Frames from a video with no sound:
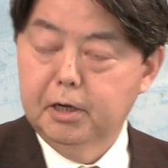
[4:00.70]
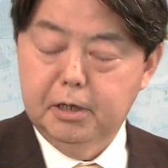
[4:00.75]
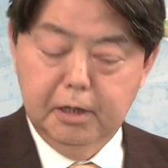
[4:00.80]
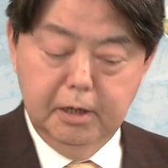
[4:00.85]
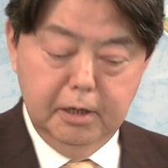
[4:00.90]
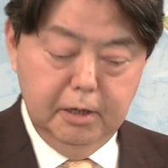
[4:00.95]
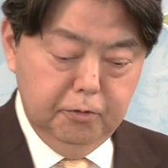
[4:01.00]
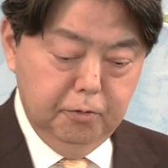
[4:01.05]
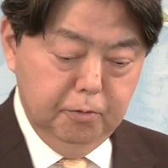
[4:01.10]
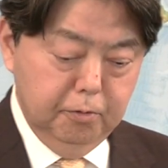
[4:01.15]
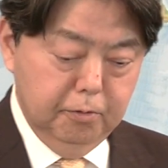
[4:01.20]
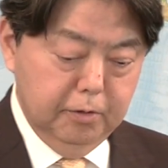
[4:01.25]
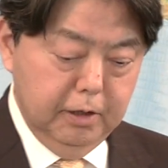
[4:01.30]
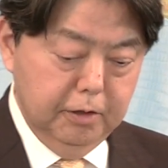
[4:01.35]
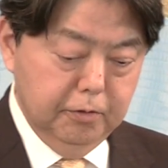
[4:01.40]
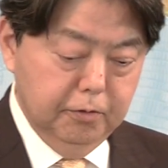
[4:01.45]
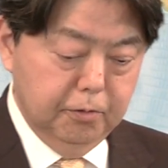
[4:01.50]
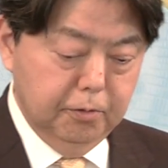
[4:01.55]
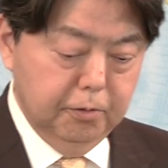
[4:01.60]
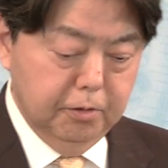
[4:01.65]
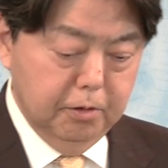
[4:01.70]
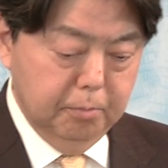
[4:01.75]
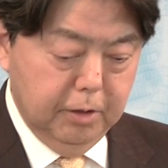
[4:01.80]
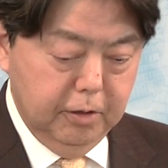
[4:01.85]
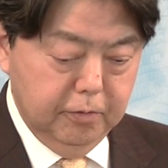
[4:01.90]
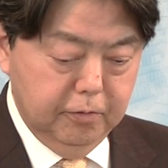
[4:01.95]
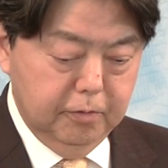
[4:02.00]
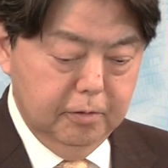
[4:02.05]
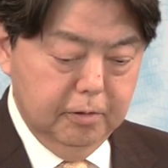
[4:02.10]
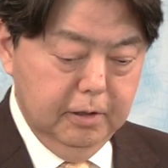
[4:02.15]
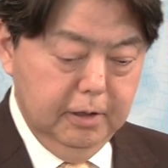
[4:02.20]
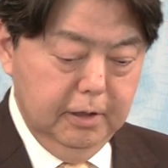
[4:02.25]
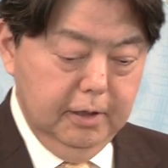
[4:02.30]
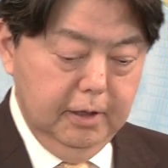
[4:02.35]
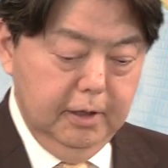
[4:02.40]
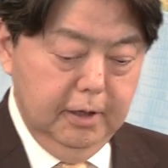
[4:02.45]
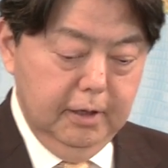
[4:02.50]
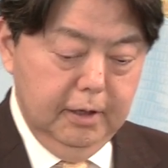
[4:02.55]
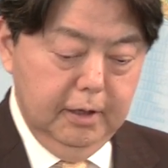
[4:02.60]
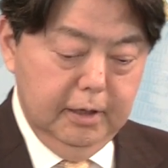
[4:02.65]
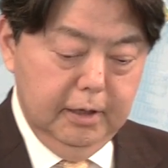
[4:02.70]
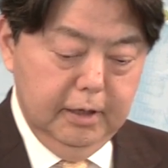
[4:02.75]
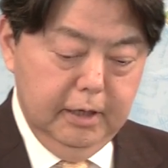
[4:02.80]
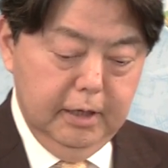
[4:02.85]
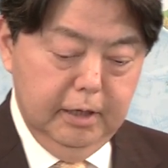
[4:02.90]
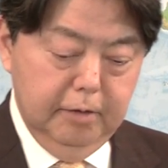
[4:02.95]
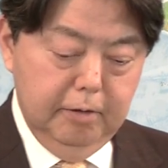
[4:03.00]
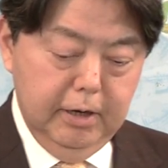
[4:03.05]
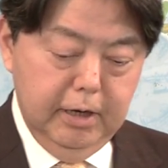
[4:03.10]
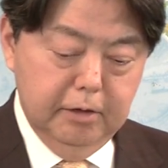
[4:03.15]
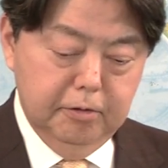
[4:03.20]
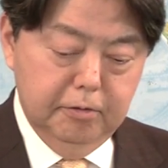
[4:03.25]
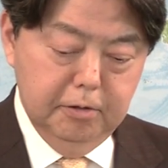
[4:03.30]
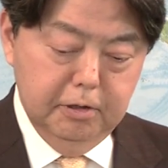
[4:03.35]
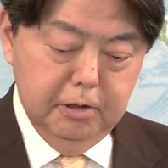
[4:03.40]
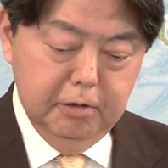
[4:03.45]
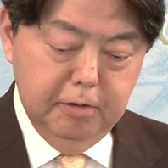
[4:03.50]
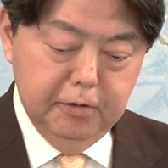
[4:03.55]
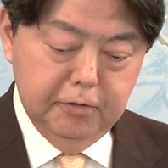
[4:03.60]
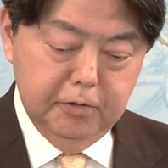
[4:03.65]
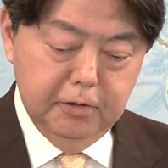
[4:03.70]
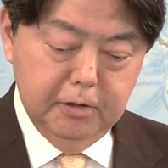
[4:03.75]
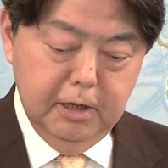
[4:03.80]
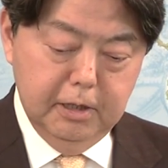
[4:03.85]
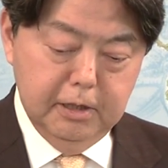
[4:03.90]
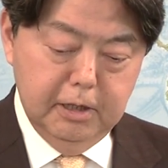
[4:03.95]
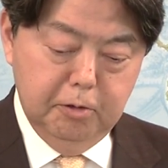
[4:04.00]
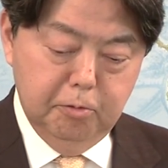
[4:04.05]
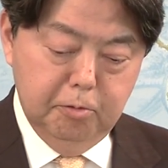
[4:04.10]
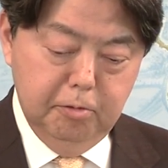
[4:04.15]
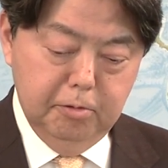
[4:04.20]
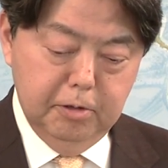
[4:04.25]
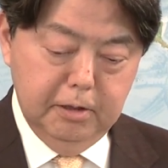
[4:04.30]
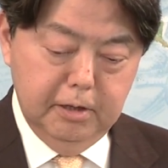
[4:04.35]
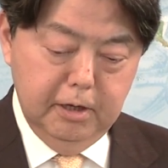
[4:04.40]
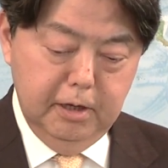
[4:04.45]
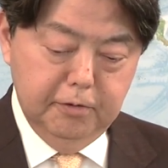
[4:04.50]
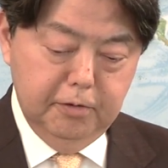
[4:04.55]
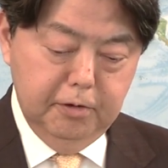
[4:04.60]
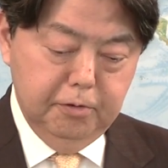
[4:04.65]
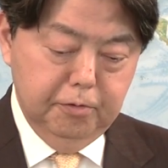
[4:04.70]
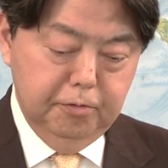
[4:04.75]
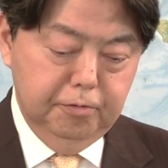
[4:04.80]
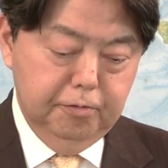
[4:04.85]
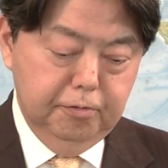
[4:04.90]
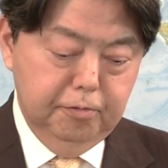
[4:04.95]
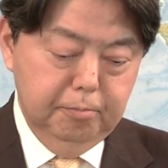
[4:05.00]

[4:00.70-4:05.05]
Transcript: we have a very good relationship